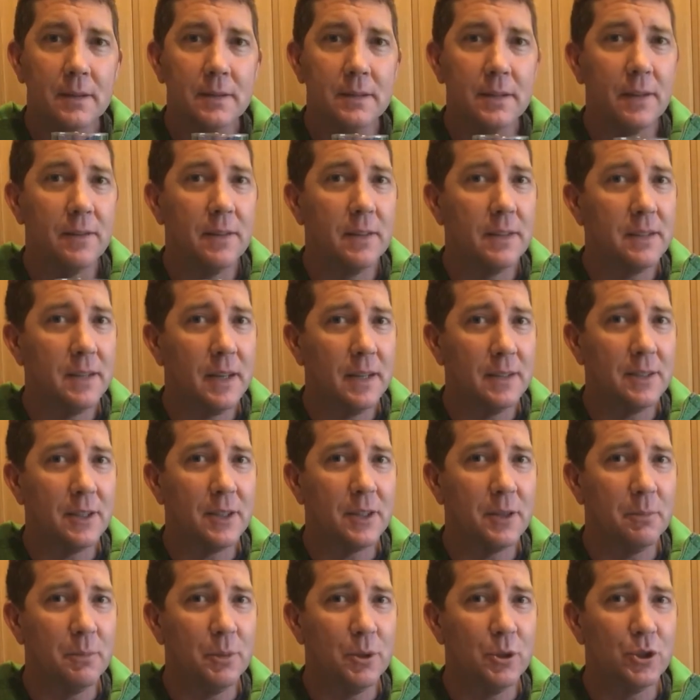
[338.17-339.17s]
Definitely tastes
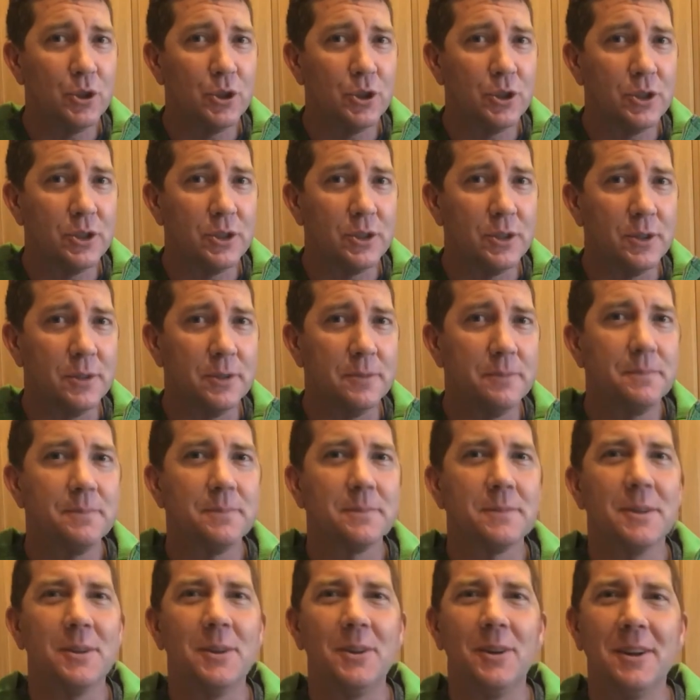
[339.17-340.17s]
like kombucha still.
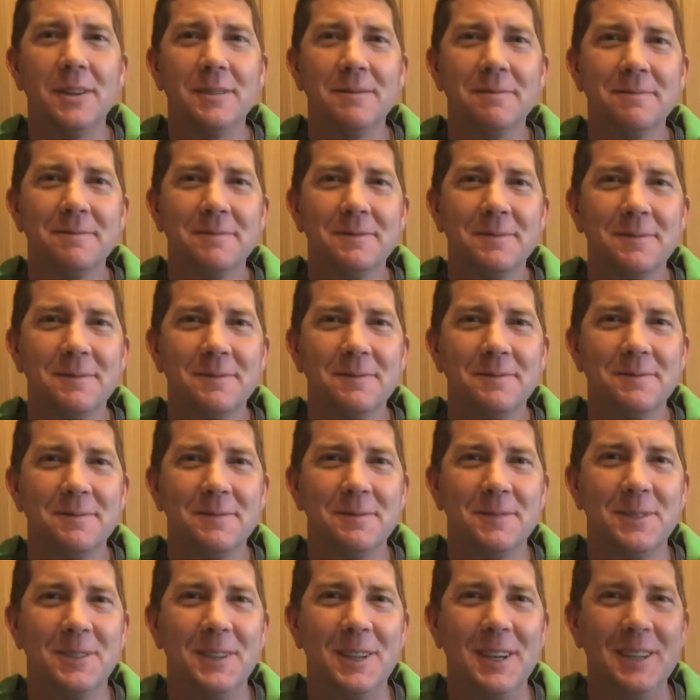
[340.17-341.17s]
All right.
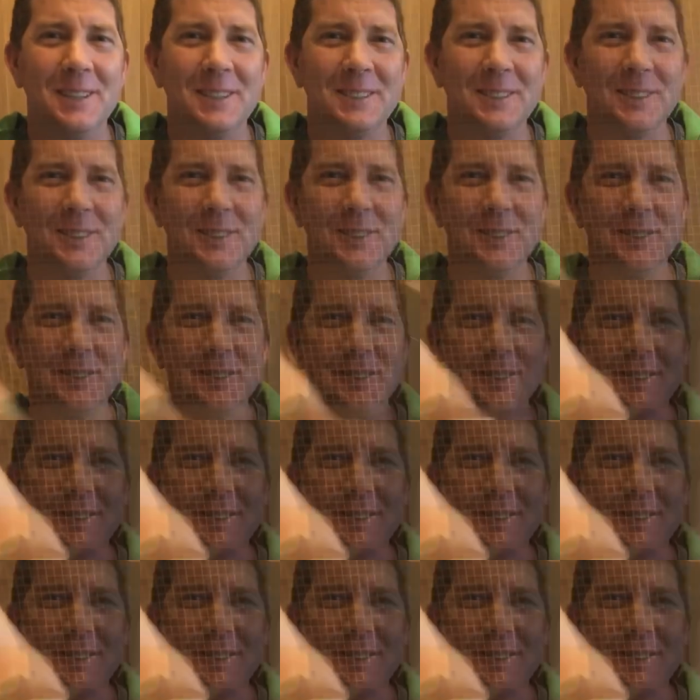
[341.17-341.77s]
See you soon.